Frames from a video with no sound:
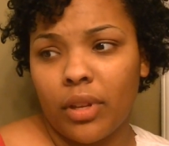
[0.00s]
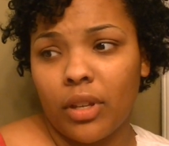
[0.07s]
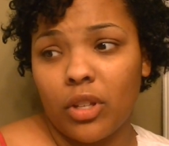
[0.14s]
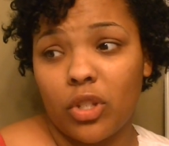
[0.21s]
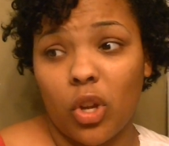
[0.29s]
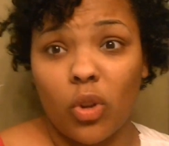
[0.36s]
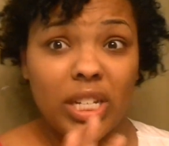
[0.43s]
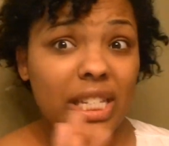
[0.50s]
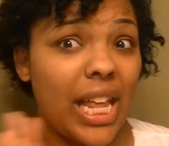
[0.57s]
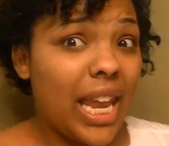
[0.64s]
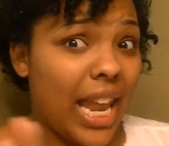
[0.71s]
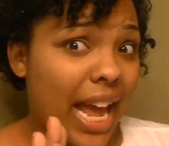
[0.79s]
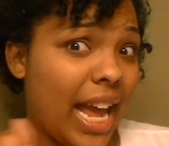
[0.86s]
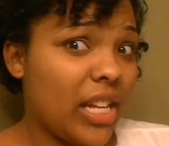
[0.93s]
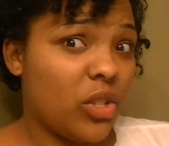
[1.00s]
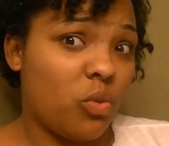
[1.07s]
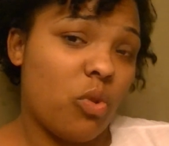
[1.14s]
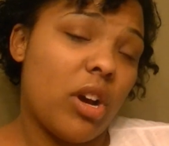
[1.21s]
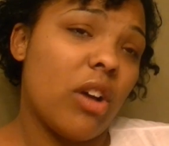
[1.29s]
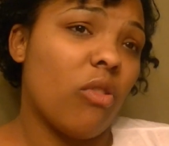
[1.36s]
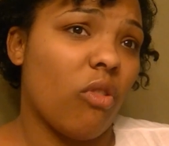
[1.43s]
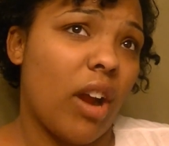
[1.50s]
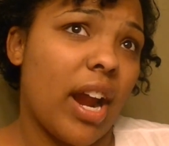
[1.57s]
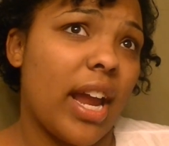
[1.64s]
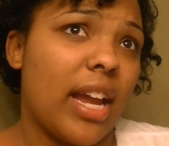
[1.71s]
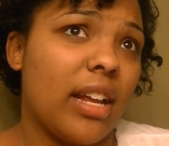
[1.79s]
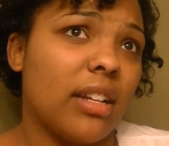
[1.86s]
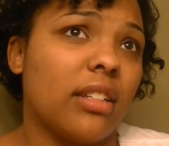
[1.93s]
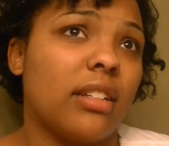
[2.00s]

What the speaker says: So this the last one, right?